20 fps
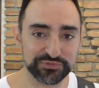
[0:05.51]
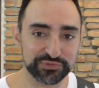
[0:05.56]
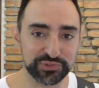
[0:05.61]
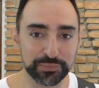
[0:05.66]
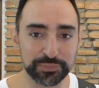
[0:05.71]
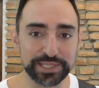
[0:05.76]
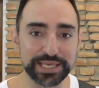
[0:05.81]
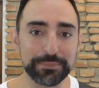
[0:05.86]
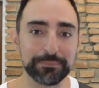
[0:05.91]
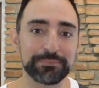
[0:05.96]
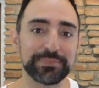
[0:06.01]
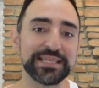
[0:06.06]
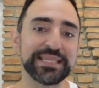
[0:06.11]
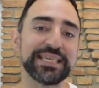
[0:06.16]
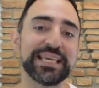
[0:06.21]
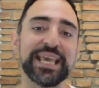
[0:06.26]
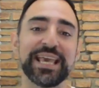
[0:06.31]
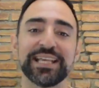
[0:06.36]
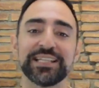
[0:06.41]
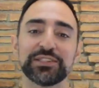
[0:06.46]
from
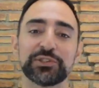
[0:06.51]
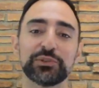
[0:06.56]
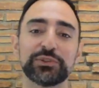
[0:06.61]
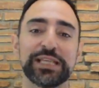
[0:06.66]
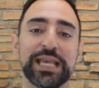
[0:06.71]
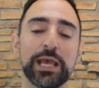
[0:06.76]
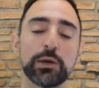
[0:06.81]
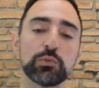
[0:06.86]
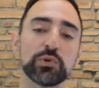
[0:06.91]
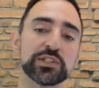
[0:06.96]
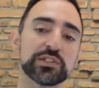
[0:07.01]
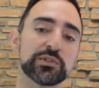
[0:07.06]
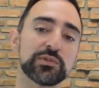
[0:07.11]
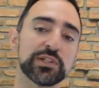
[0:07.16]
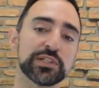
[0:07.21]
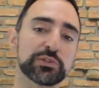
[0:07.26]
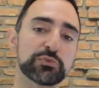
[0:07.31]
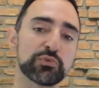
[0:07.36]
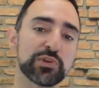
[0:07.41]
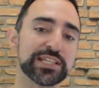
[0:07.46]
EMP, and today I want to
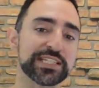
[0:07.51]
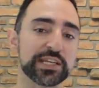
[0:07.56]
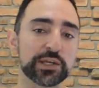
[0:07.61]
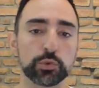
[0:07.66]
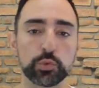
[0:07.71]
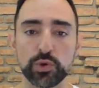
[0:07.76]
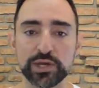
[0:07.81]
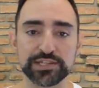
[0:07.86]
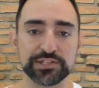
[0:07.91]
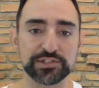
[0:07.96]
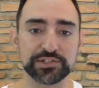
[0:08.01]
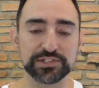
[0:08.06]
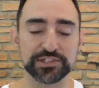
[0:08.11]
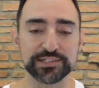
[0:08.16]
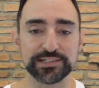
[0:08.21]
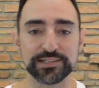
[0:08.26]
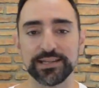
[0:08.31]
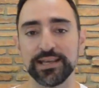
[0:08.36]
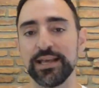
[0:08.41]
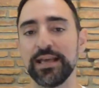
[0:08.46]
address a
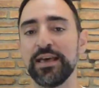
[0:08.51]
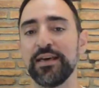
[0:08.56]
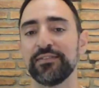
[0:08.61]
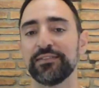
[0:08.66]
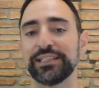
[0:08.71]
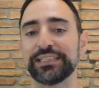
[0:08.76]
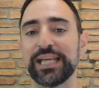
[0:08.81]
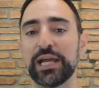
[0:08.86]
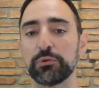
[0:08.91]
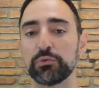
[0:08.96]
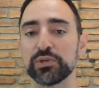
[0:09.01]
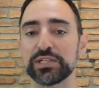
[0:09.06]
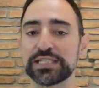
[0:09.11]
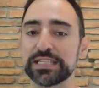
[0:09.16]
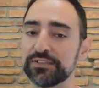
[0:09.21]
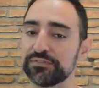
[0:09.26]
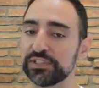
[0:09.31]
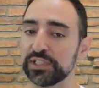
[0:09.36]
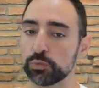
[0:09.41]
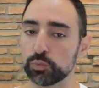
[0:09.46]
question that I
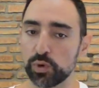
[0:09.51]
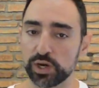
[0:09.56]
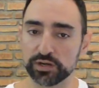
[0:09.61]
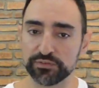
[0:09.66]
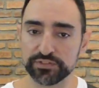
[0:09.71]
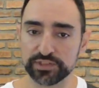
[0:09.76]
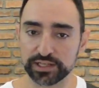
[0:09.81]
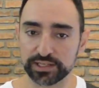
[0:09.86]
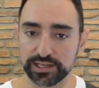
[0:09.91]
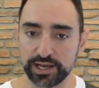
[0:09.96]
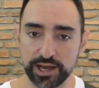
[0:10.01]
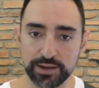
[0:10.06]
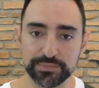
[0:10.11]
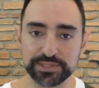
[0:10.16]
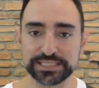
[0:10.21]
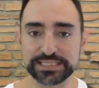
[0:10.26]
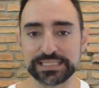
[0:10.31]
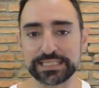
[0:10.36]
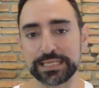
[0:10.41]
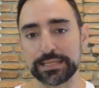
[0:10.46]
received in one of the
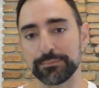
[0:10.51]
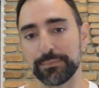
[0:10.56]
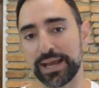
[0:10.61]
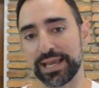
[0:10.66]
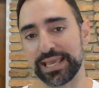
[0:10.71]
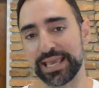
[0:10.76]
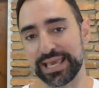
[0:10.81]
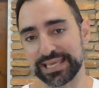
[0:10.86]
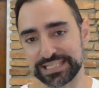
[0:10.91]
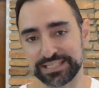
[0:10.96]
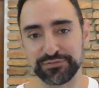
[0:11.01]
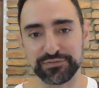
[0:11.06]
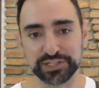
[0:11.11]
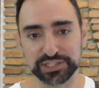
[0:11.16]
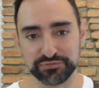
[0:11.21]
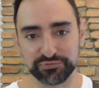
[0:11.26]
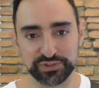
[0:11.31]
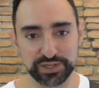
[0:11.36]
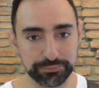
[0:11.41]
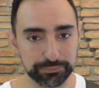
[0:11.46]
comments in my
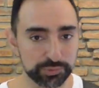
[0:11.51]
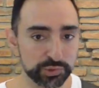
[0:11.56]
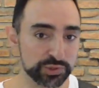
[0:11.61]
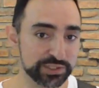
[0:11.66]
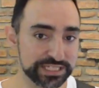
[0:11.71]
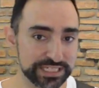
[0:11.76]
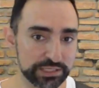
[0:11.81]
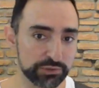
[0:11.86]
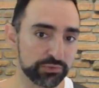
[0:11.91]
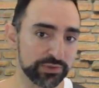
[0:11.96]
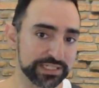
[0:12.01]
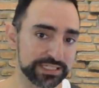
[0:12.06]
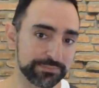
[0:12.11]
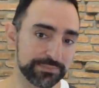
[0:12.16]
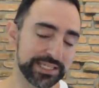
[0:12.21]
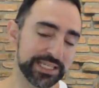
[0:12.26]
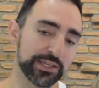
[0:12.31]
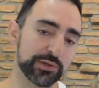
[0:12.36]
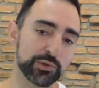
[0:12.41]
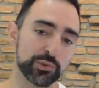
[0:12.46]
SFS Fretboard Secrets
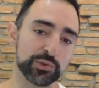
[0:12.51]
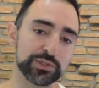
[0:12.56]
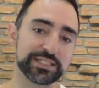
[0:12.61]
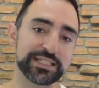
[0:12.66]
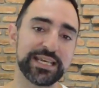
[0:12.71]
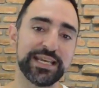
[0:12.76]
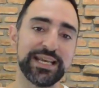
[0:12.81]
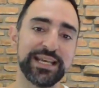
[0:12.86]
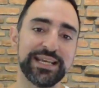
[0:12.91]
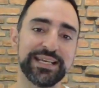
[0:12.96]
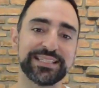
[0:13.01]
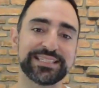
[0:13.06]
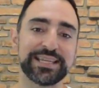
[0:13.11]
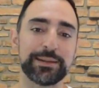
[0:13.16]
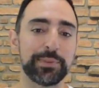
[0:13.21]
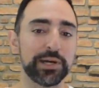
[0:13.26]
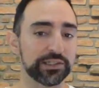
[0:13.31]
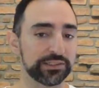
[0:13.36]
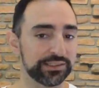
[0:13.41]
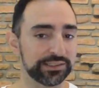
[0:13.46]
mini course. It's
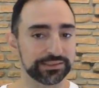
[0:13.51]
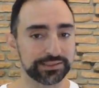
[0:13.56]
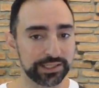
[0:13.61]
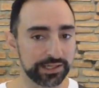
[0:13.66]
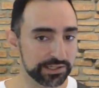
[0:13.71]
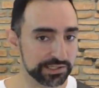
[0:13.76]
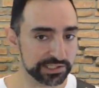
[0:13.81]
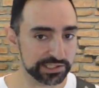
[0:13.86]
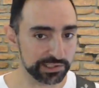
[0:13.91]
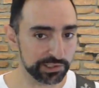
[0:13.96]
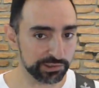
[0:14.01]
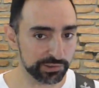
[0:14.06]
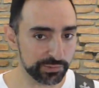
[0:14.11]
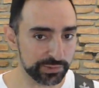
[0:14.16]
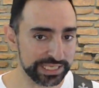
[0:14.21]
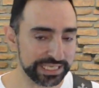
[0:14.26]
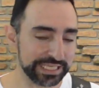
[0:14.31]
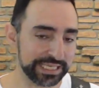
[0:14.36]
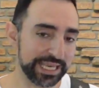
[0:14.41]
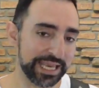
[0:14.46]
about guitar
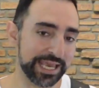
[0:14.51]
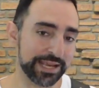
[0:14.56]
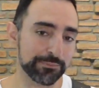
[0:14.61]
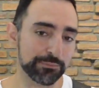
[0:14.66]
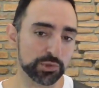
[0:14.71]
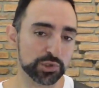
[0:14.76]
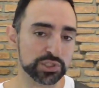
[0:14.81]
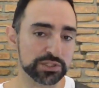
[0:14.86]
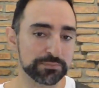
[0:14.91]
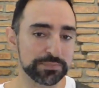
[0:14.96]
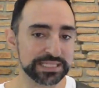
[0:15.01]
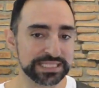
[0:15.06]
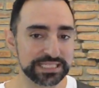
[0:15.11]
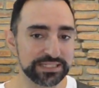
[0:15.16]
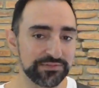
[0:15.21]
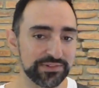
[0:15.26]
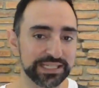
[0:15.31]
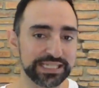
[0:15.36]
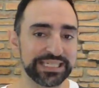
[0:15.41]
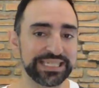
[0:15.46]
soloing and more
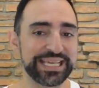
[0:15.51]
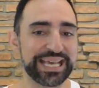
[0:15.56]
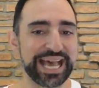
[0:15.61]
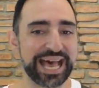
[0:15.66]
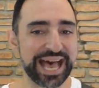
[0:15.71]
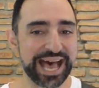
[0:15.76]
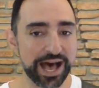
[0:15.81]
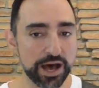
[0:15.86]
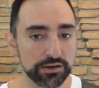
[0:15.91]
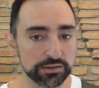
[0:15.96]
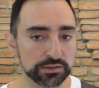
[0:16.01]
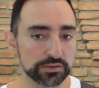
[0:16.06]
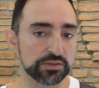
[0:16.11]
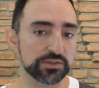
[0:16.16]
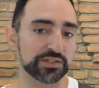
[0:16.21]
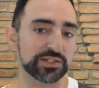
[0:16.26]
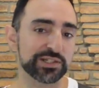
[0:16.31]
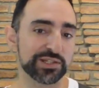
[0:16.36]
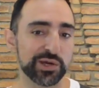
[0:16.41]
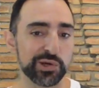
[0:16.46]
specifically how to
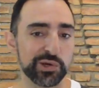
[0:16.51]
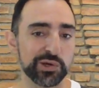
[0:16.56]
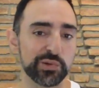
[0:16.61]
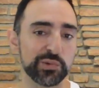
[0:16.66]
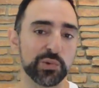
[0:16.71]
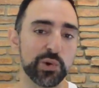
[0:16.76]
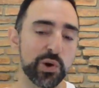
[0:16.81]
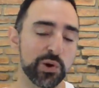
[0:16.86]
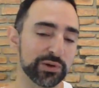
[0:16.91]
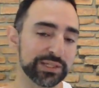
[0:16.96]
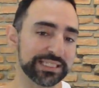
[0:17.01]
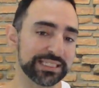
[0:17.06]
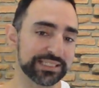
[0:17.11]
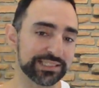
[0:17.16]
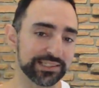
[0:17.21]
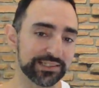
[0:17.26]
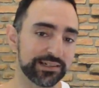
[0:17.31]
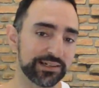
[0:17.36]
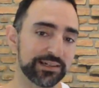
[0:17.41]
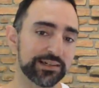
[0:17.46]
solo on
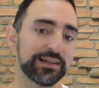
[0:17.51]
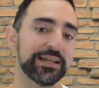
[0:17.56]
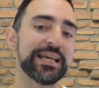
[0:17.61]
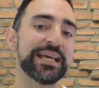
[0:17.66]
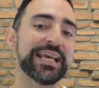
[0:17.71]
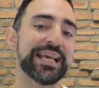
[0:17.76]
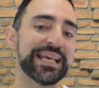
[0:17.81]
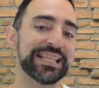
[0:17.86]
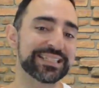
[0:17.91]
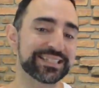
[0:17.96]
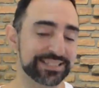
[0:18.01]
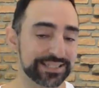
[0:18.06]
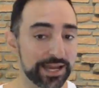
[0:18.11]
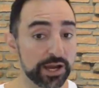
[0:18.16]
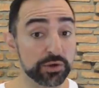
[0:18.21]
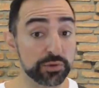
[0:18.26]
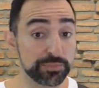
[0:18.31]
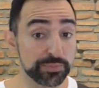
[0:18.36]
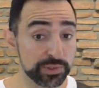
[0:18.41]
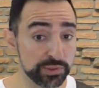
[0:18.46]
guitar and
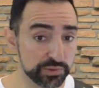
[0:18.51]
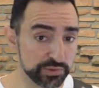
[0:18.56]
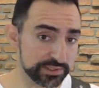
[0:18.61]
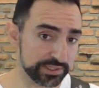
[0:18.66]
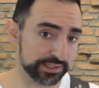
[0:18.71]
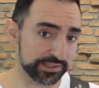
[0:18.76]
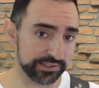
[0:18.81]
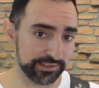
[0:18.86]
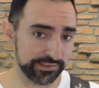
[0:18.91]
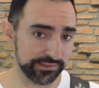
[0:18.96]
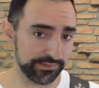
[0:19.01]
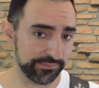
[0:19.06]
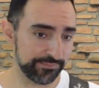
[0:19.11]
sound musical.